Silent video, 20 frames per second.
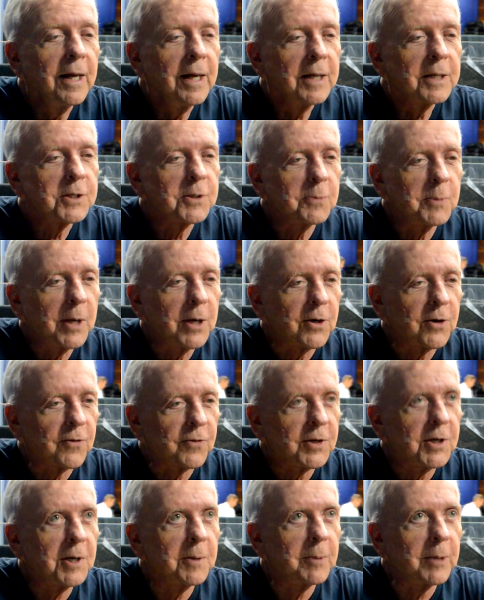It's a matter of
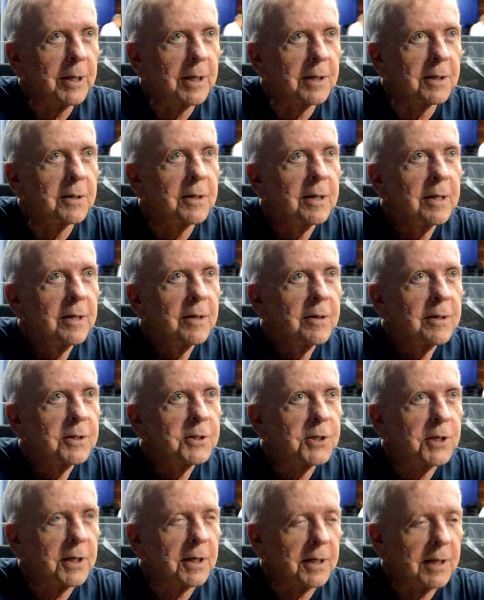coming in,
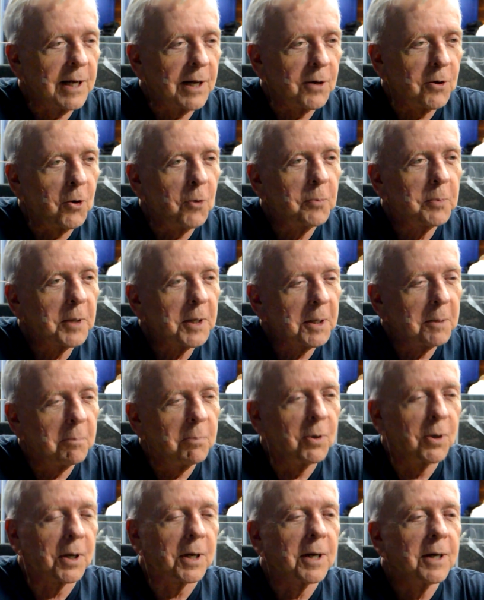sitting down, opening a
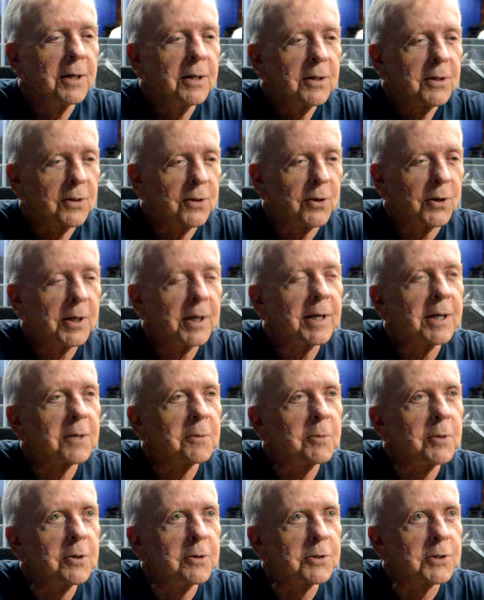book, looking at
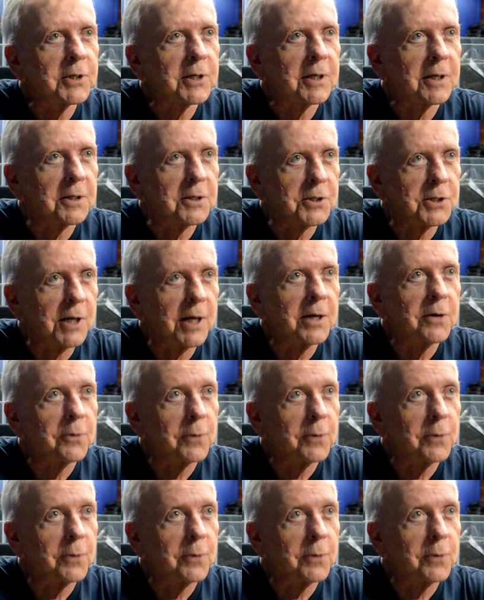music and sight